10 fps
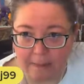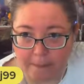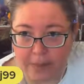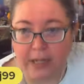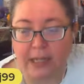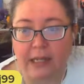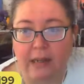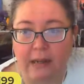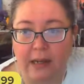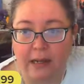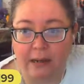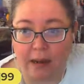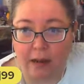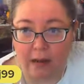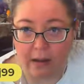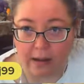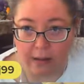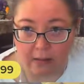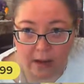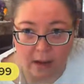money in
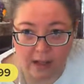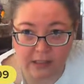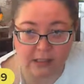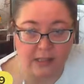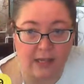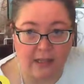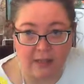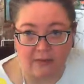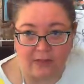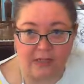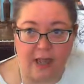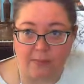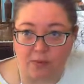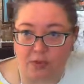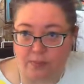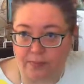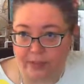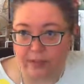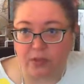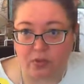us taking the time to
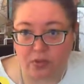build your